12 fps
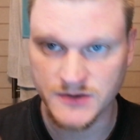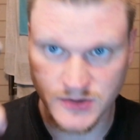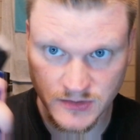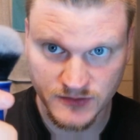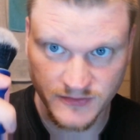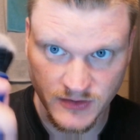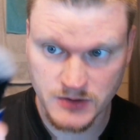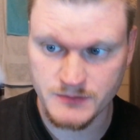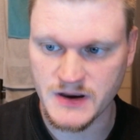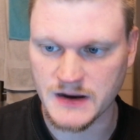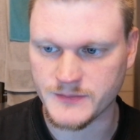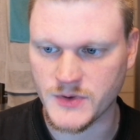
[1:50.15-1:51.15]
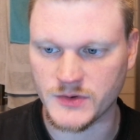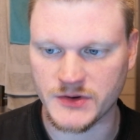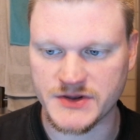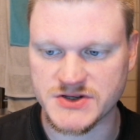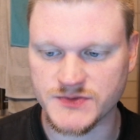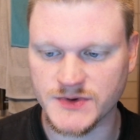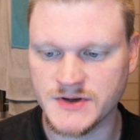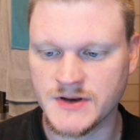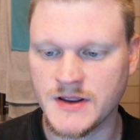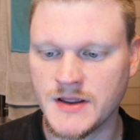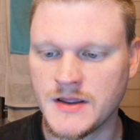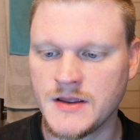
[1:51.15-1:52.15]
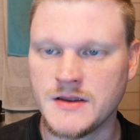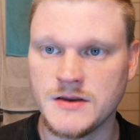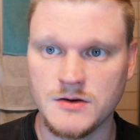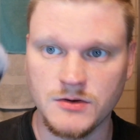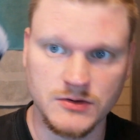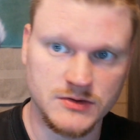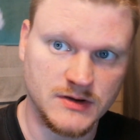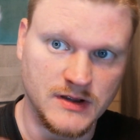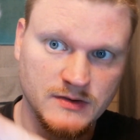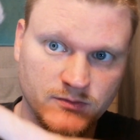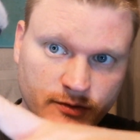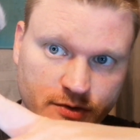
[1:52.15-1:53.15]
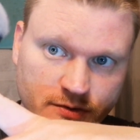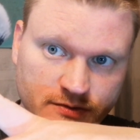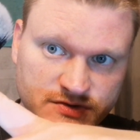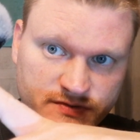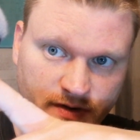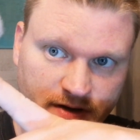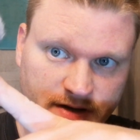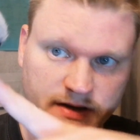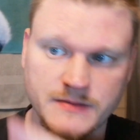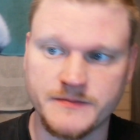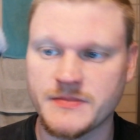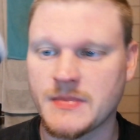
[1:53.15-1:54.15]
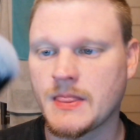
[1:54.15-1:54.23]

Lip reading: Good firm backbone on this one, and runes right here.